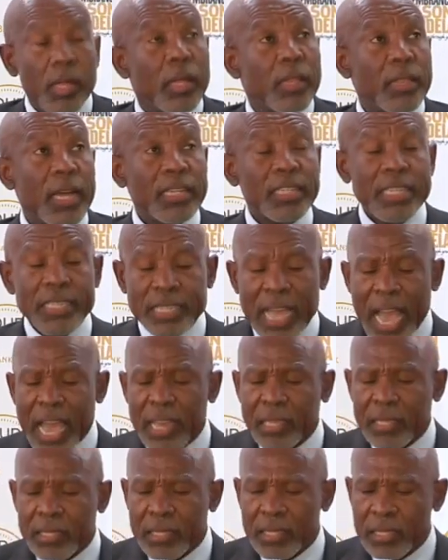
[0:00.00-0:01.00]
The
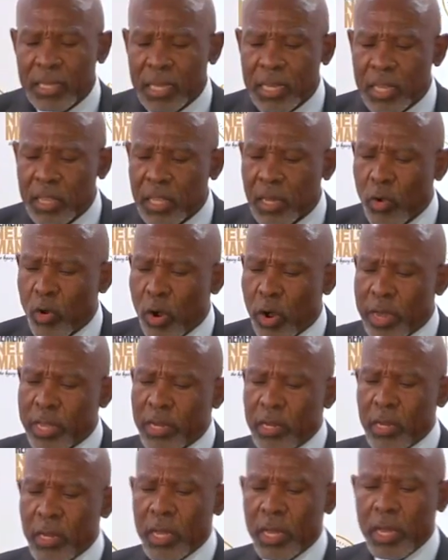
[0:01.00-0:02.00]
designs in the
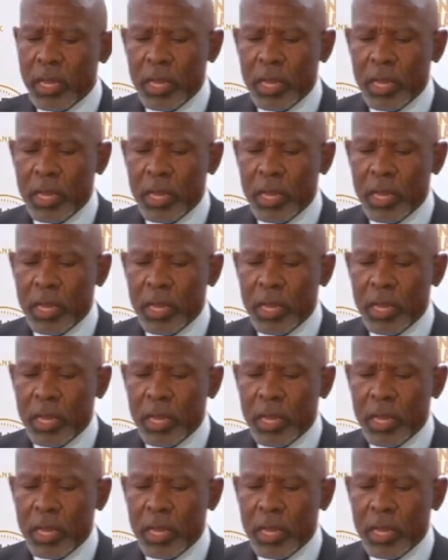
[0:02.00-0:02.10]
coin